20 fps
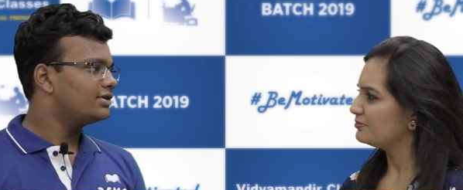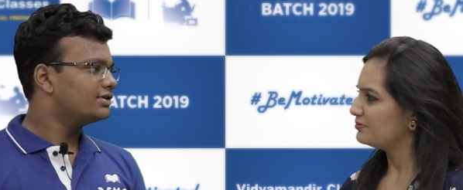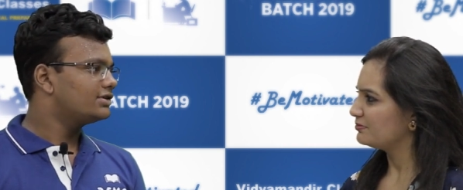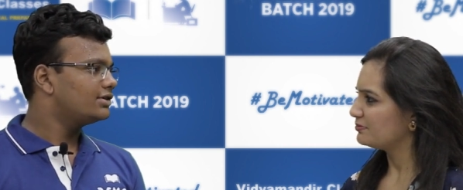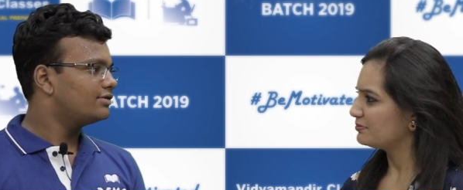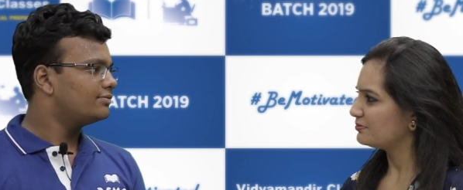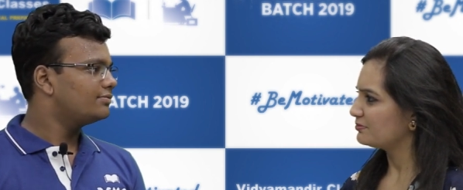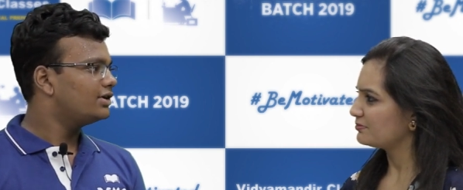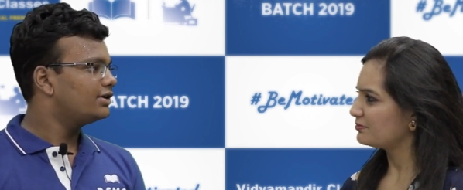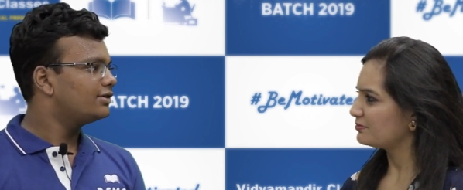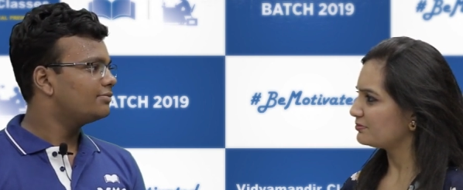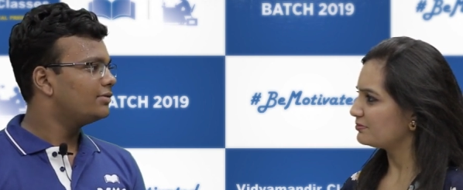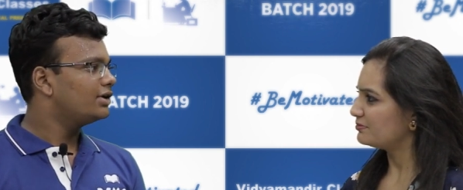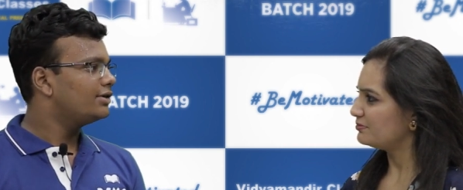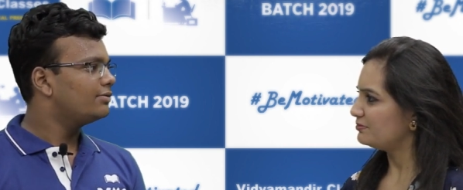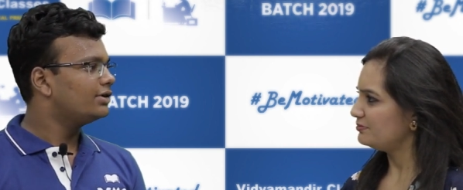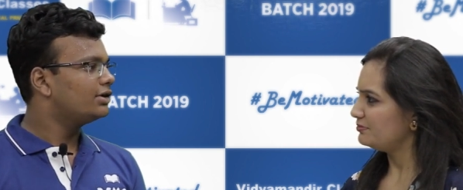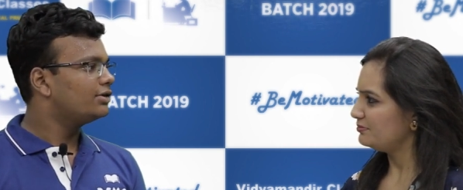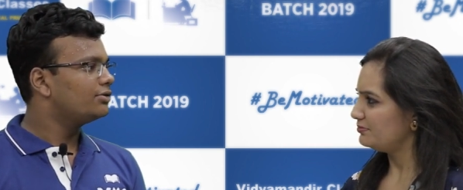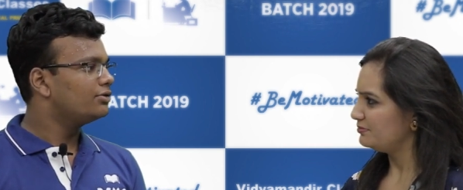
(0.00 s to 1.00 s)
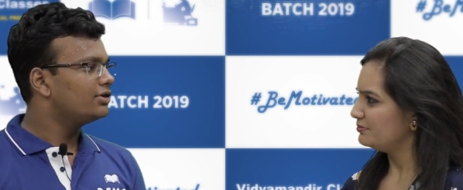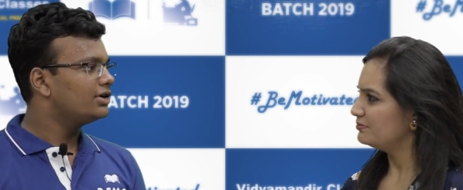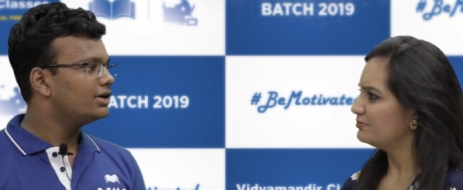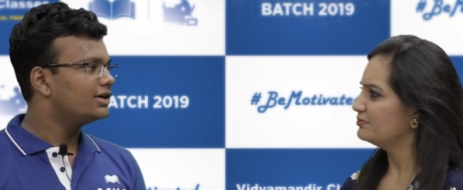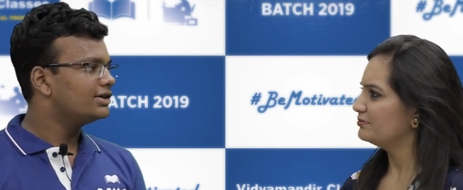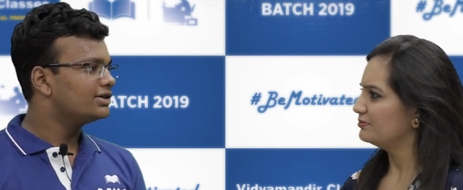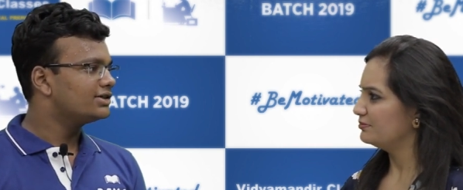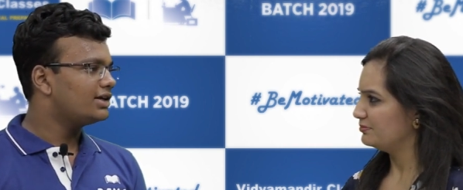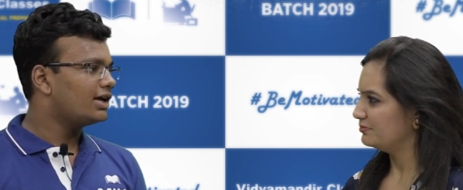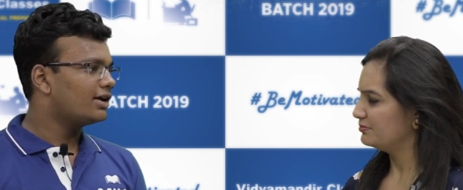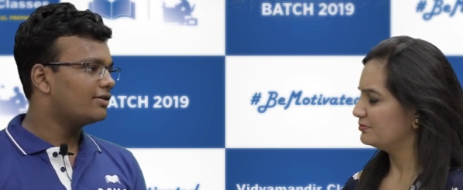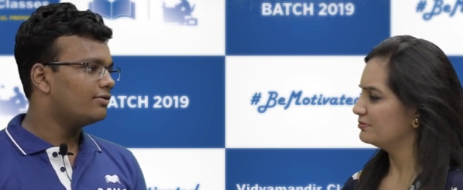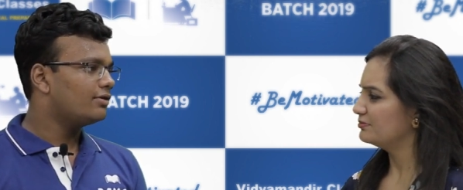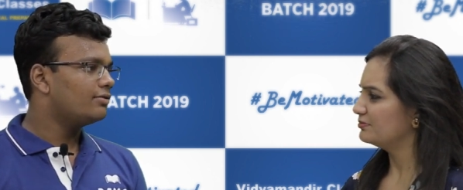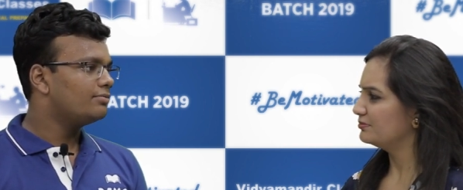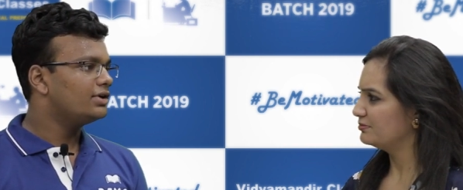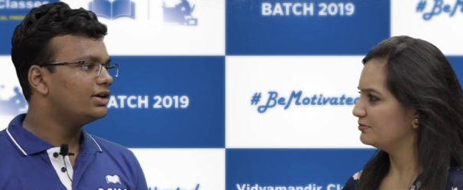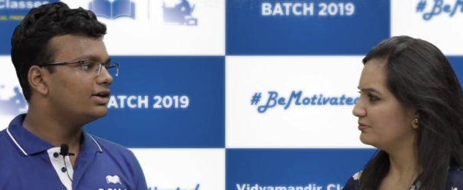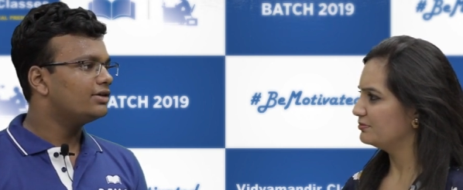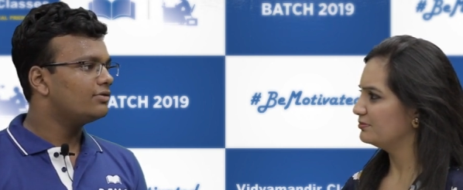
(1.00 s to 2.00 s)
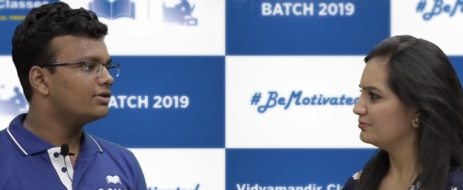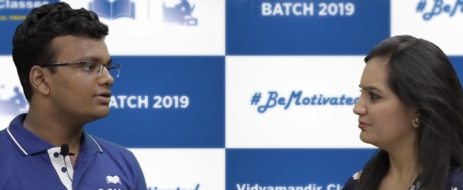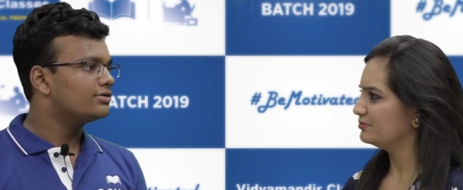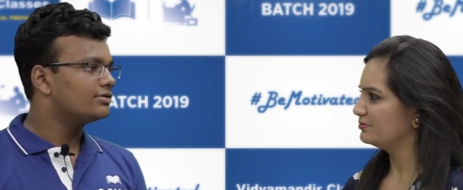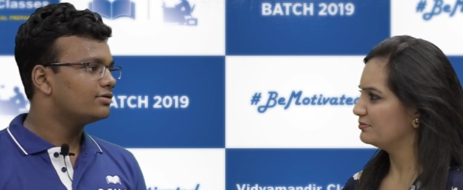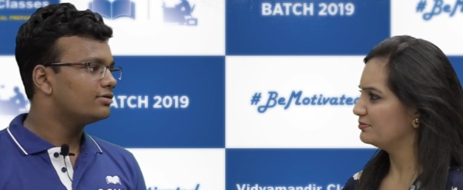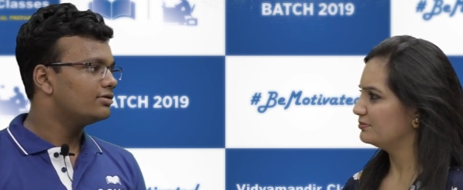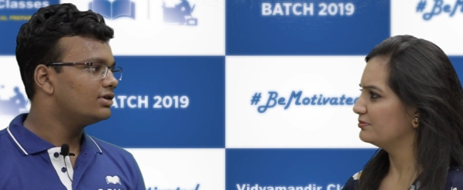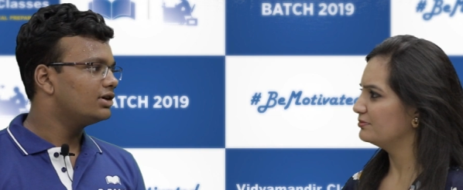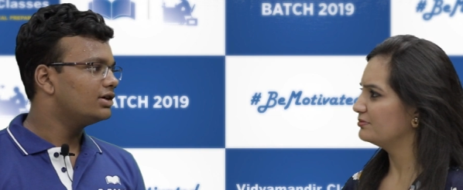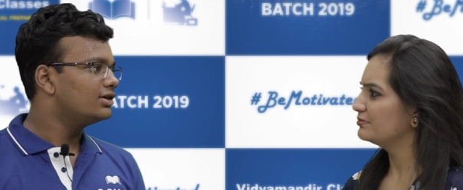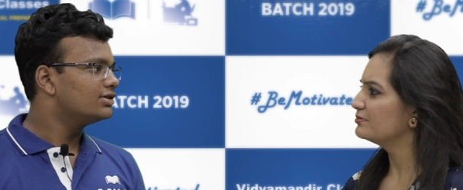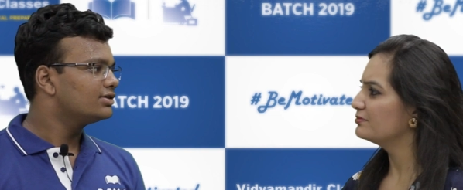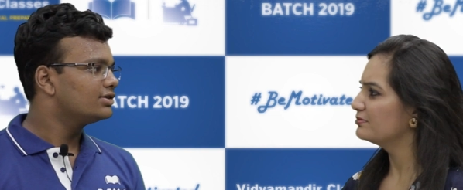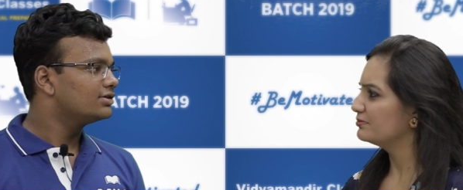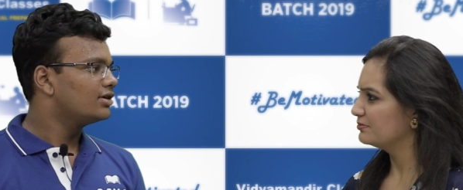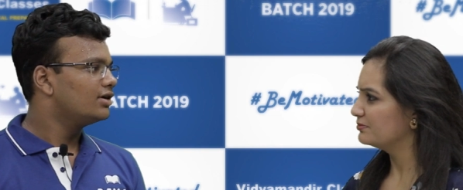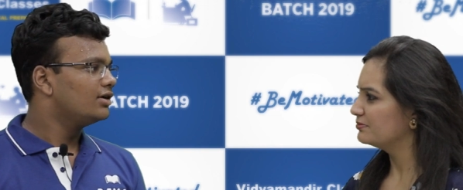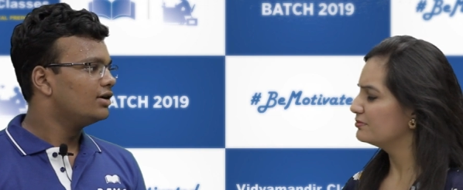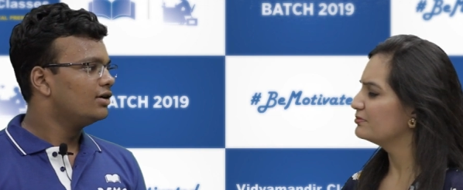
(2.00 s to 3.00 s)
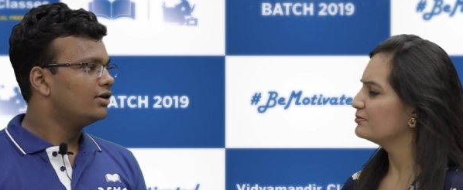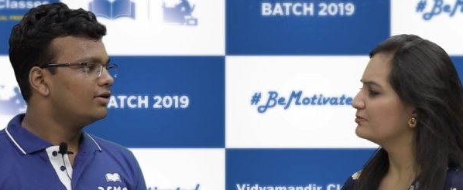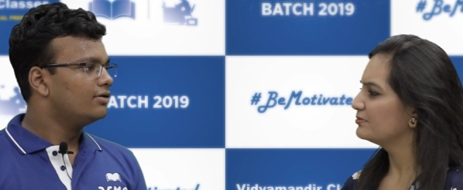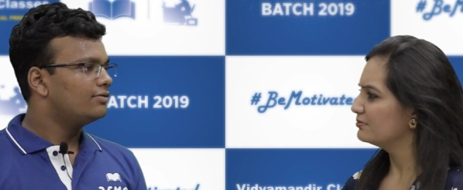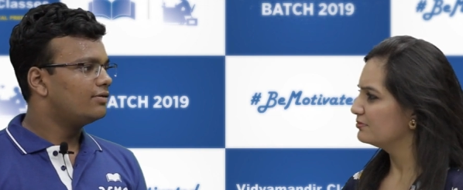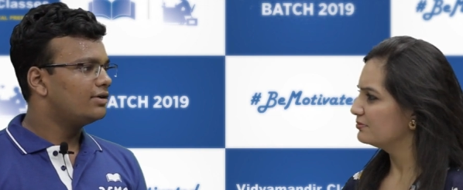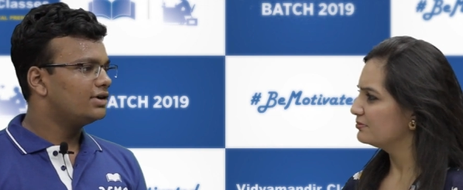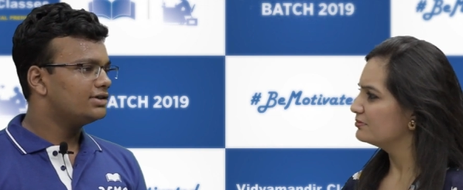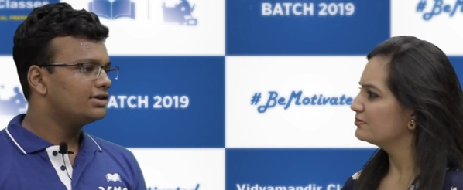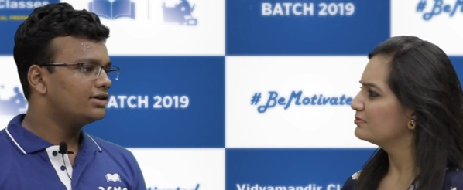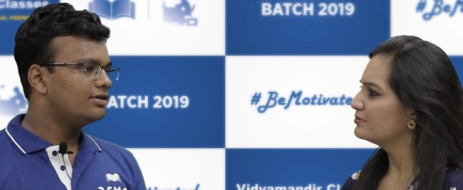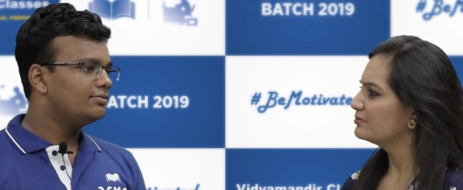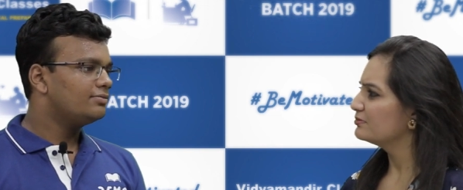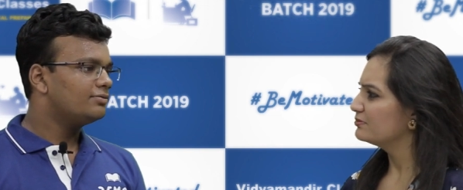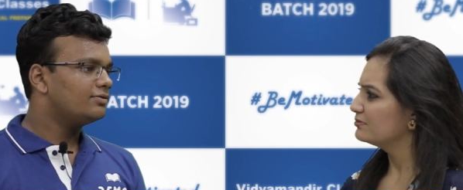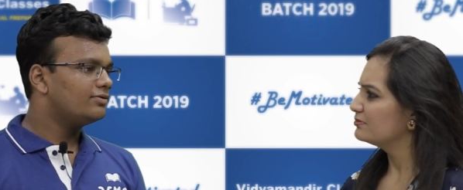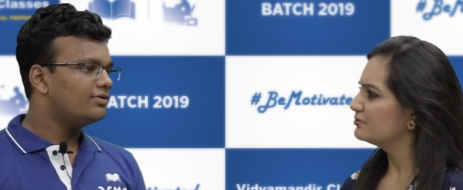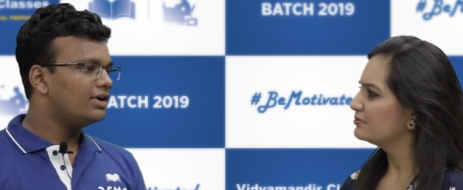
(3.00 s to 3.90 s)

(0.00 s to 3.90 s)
Speaker 1: for some it may be two years, like for me it was two years. For some